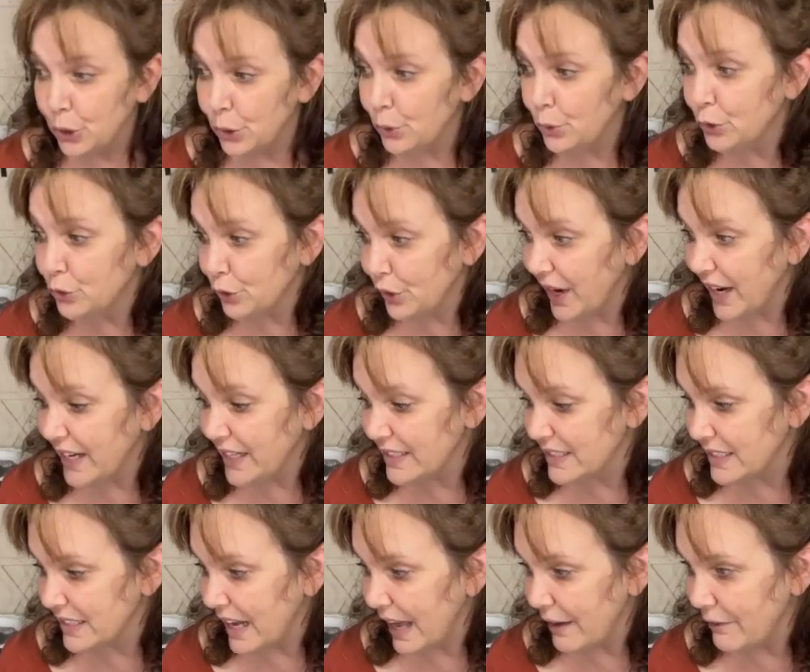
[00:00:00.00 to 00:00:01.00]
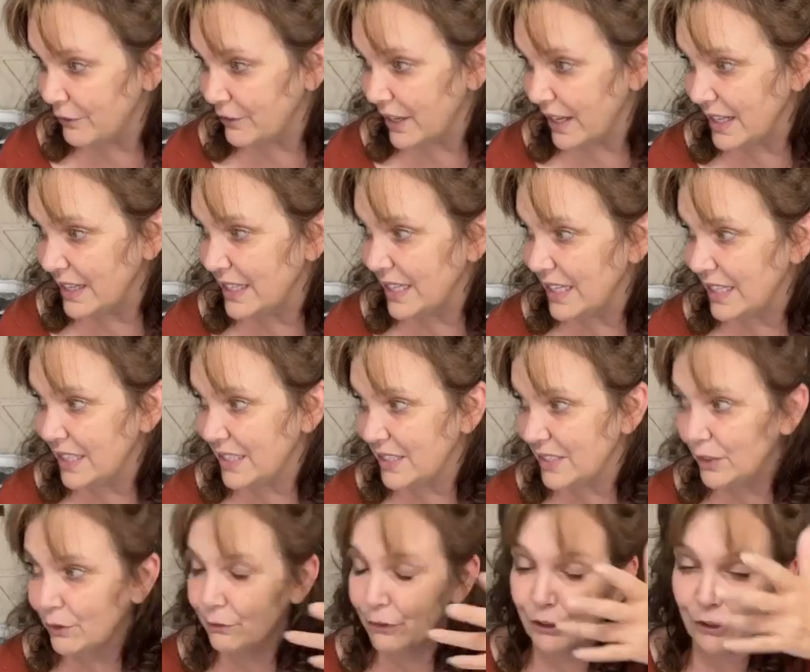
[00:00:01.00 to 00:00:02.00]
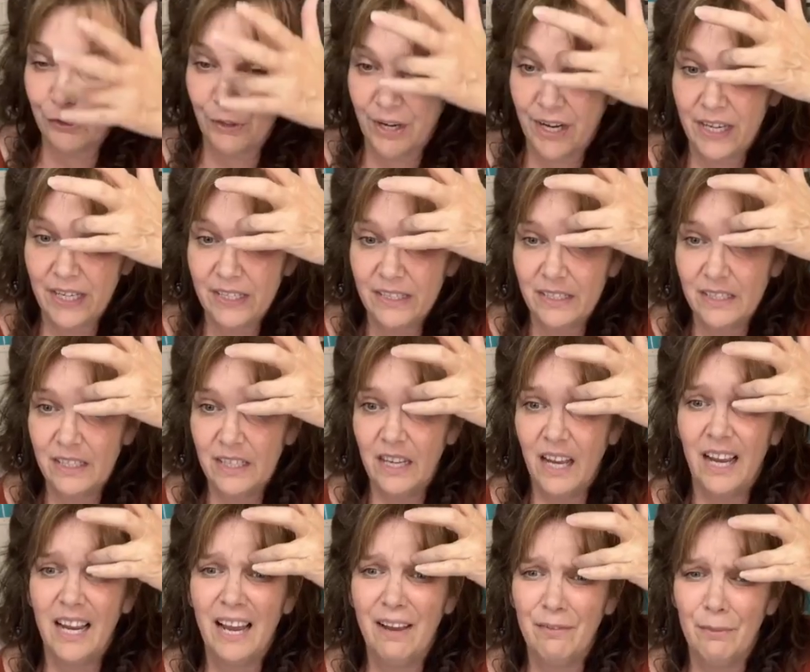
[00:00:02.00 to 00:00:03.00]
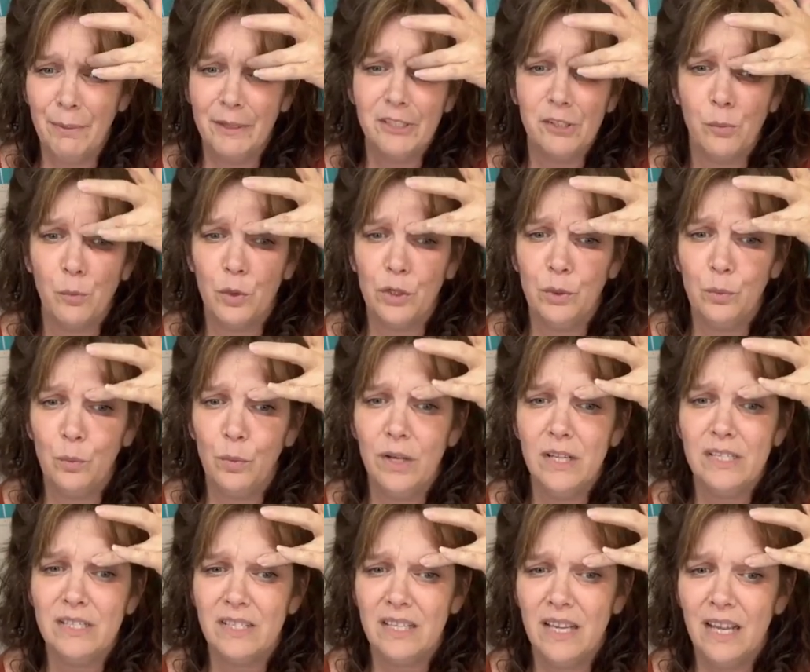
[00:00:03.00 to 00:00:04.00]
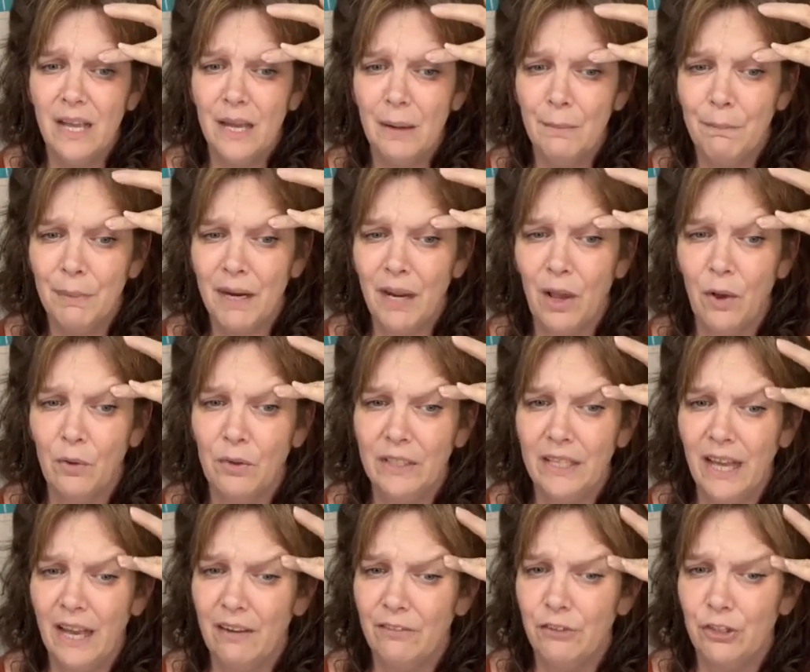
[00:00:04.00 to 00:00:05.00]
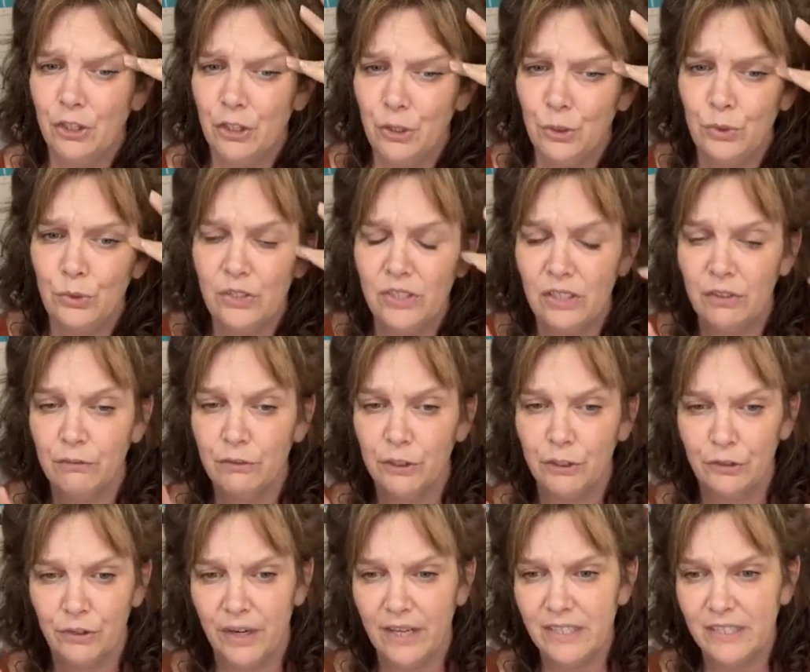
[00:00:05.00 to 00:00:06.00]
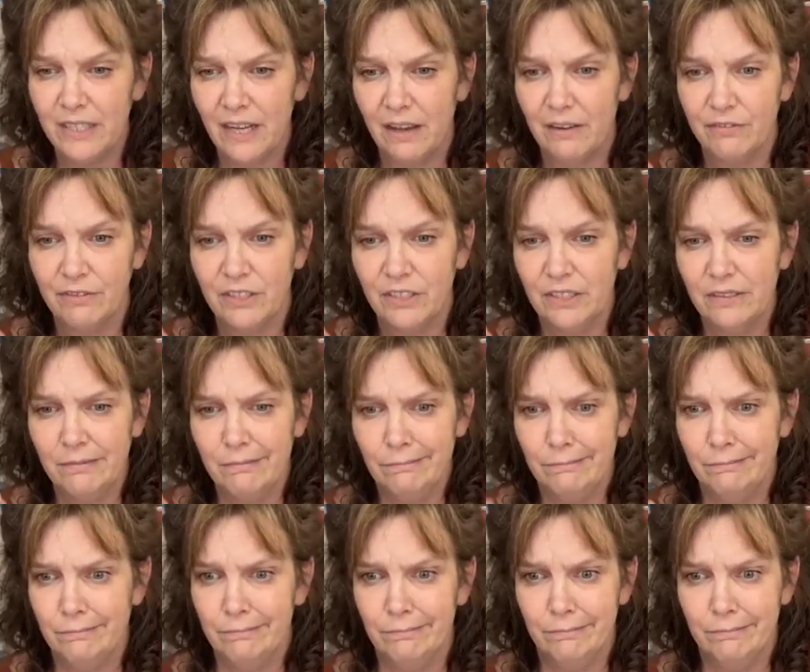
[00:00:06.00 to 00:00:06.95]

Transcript: 2 trays left, I think, silver trays. I have a bunch of wooden ones, but I only have 2 silver trays left.